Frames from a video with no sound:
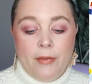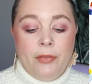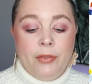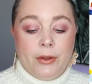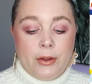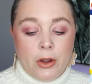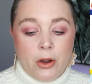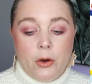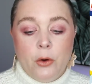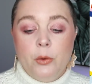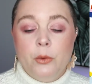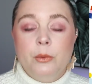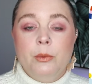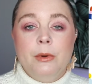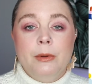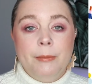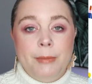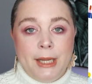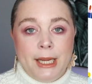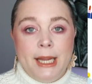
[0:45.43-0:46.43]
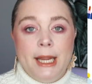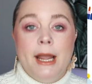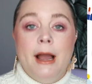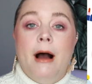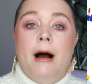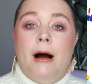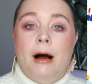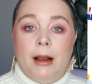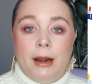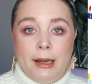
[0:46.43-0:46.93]
The code will be
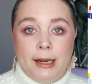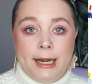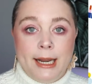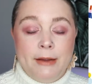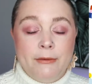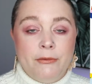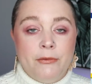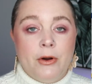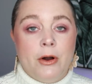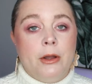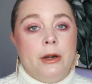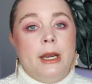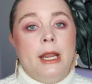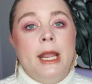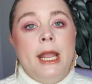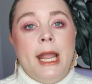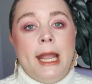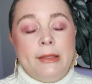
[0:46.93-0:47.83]
Holiday Fun,